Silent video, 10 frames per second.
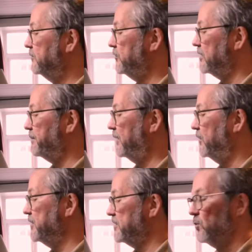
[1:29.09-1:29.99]
just
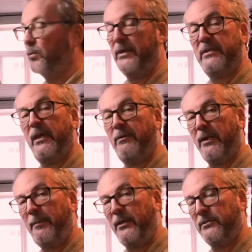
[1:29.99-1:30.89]
because it's always there
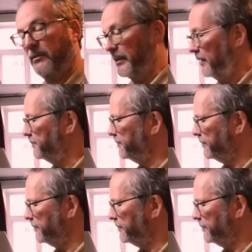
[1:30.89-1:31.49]
when I'm out and about.